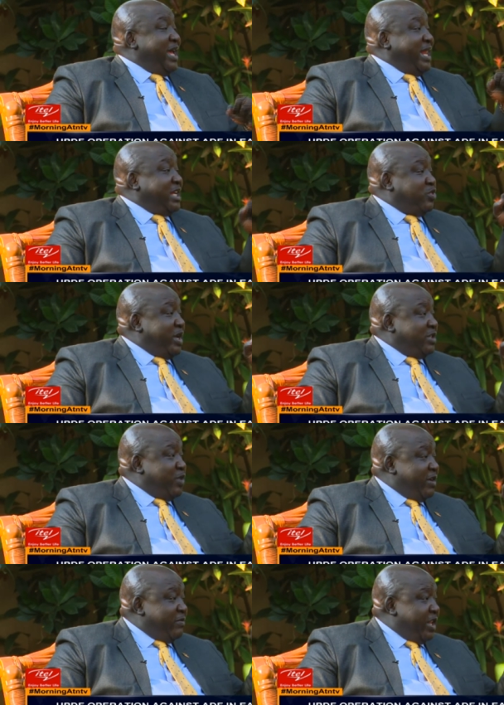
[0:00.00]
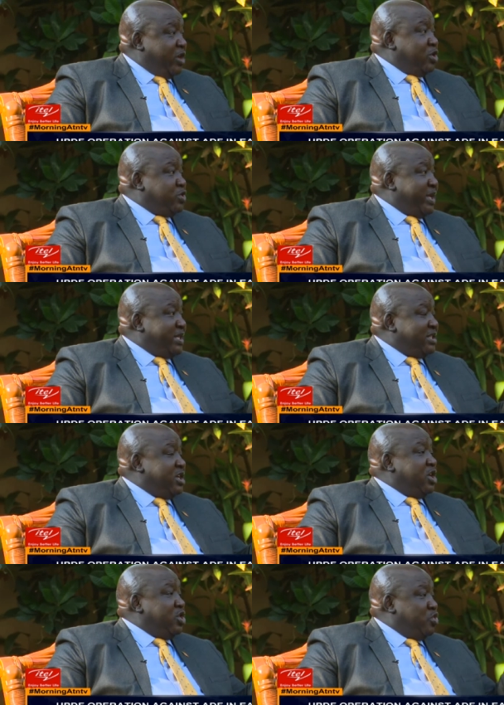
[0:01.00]
and that's why he's working very close with us
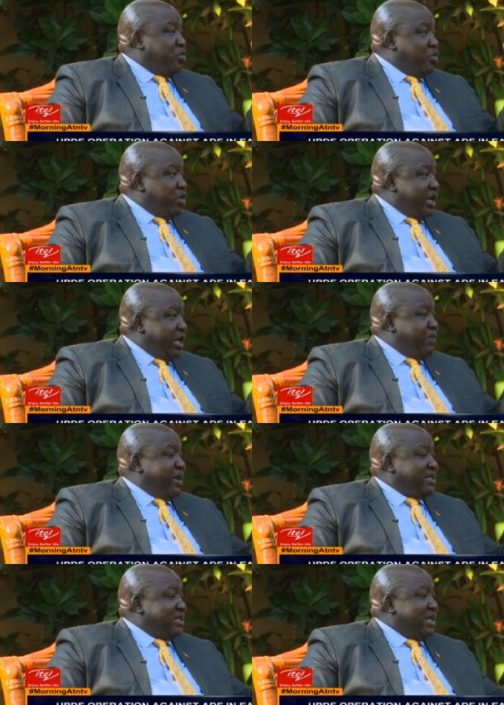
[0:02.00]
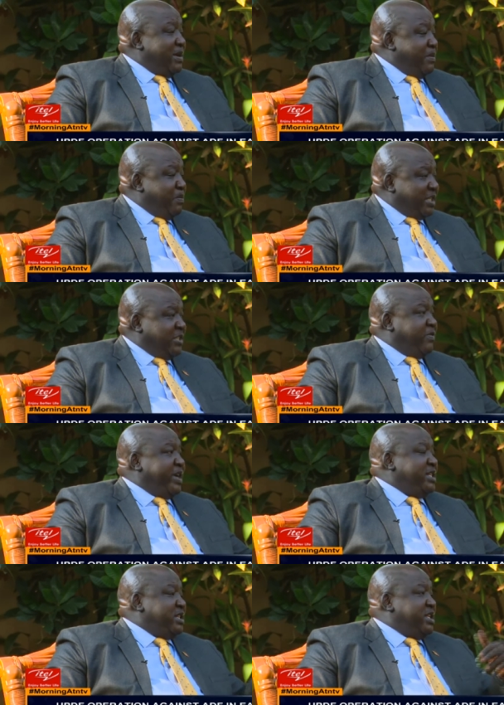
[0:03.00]
to help us
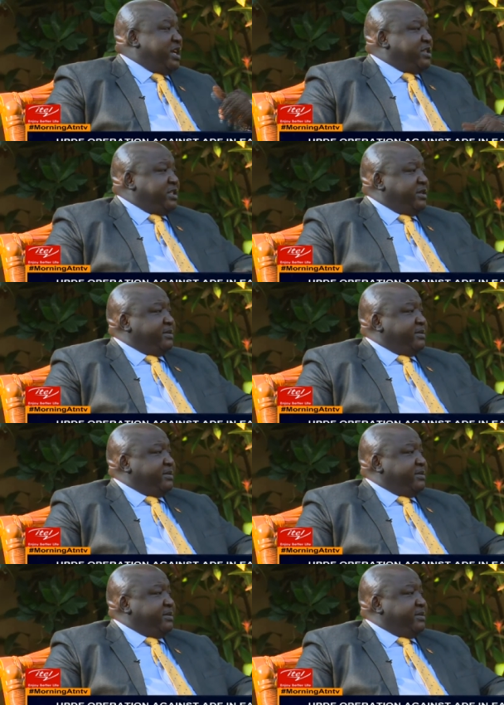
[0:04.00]
pacify Eastern D R C.